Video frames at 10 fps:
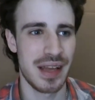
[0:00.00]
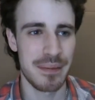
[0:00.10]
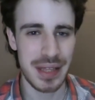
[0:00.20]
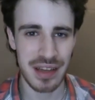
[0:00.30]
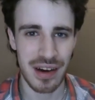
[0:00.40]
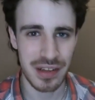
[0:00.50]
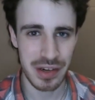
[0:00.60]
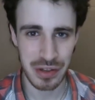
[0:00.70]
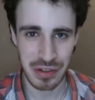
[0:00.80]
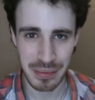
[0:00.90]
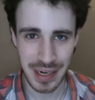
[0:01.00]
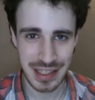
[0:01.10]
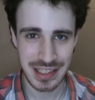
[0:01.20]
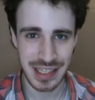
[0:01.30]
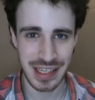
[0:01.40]
meet other
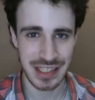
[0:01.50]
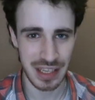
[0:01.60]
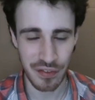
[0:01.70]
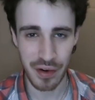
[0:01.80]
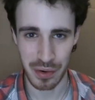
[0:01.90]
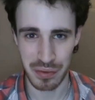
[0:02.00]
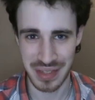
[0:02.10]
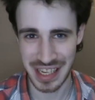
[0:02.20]
YouTubers is a forum